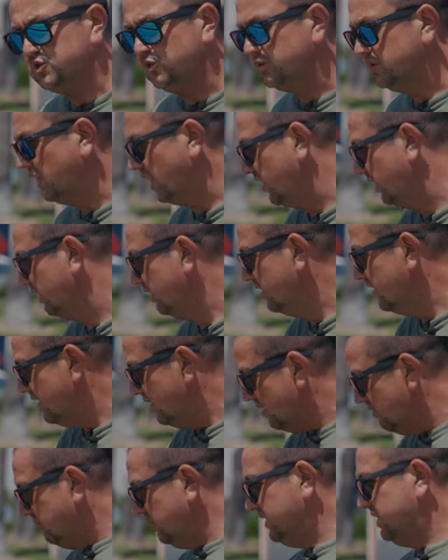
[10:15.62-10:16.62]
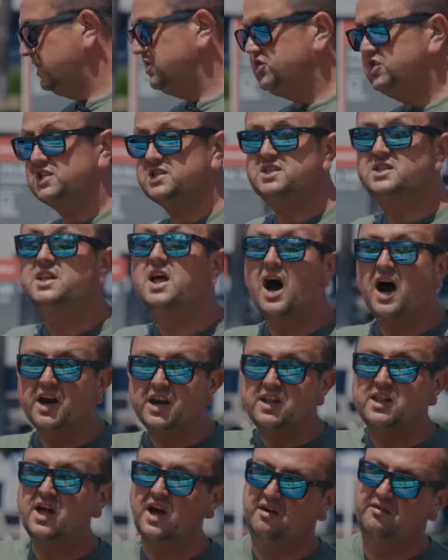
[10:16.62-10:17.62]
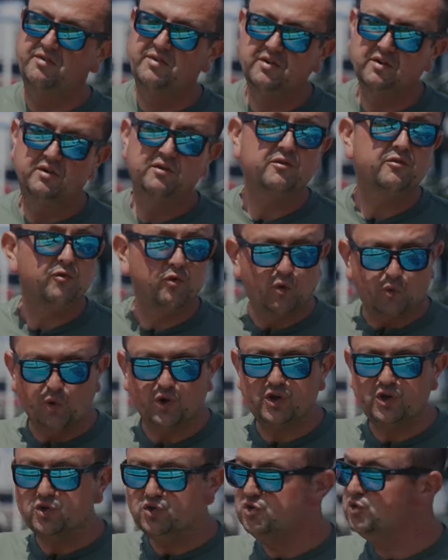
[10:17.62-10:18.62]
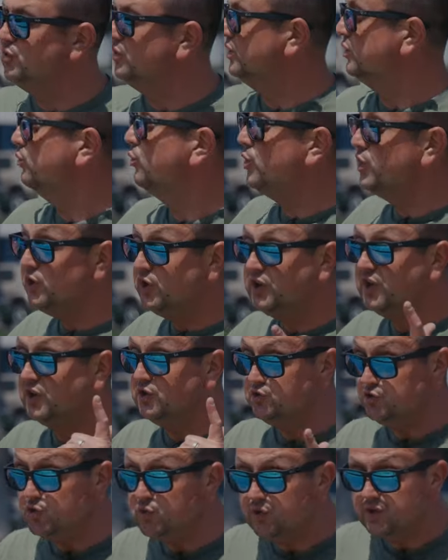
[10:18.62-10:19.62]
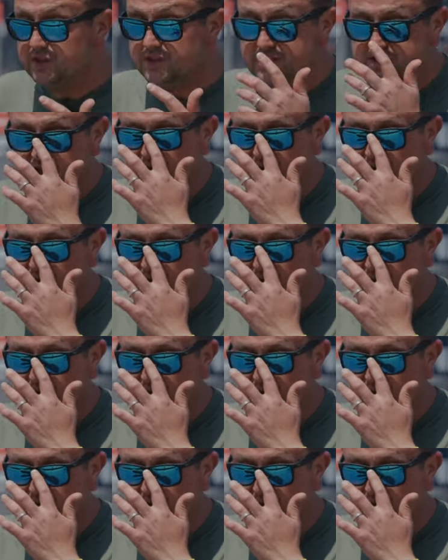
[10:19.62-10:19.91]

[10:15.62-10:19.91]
so dark, but they're just not enough for what you're doing, what you can do in this